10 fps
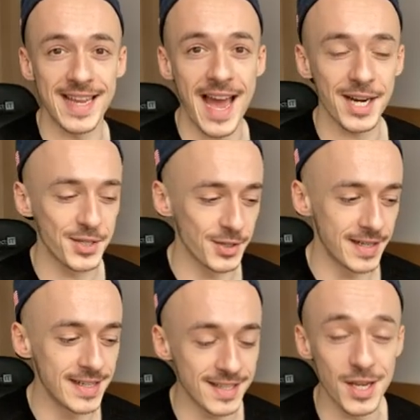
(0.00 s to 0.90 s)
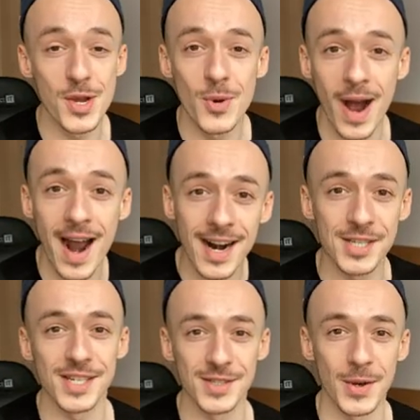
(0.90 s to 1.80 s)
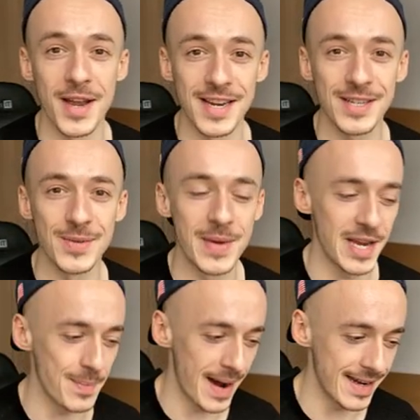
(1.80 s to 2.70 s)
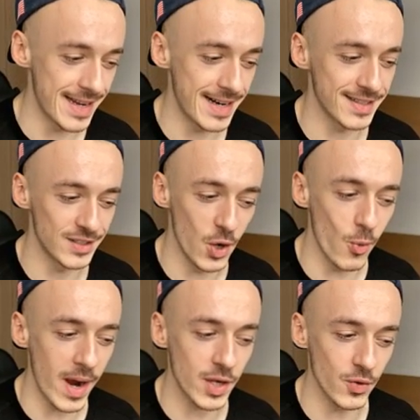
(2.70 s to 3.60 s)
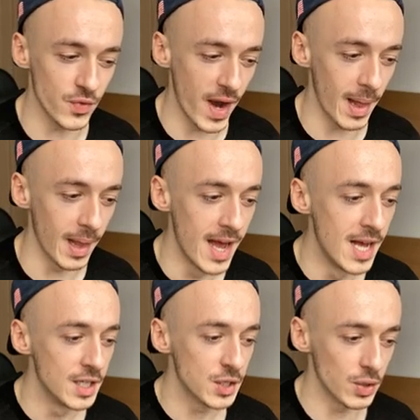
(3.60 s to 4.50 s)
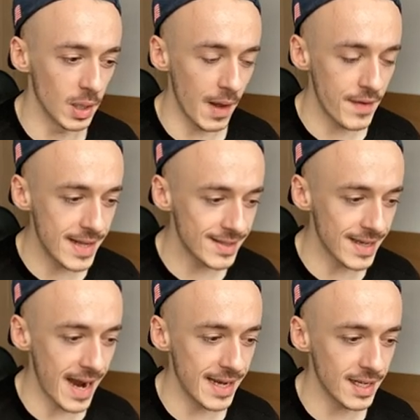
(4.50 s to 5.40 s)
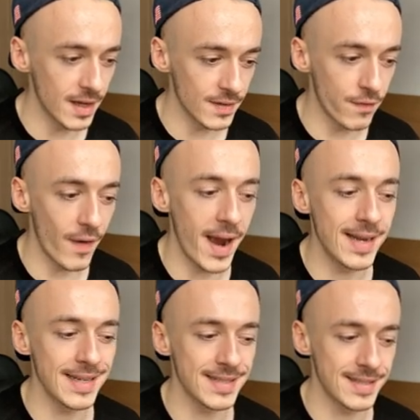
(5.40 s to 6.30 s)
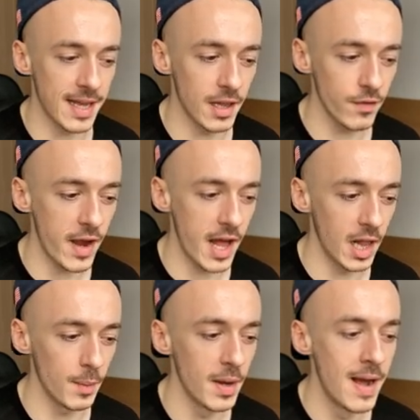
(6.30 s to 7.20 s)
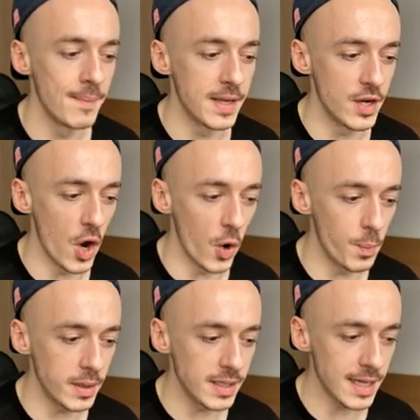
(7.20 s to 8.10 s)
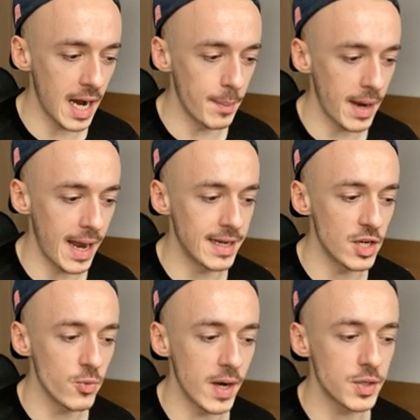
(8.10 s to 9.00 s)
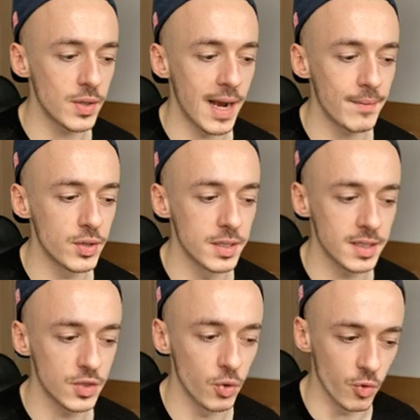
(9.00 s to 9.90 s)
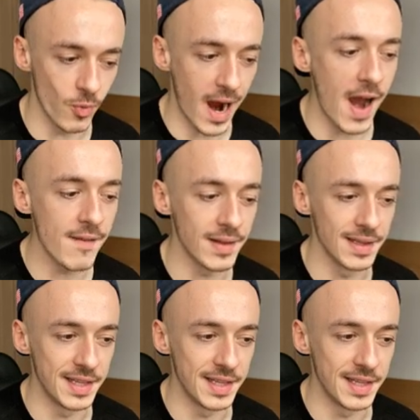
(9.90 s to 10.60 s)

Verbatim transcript: to take action on this, you are just going to make money. There's no way to fail. So on the left-hand side, find self-help, then open it up, and then you want to come to the survival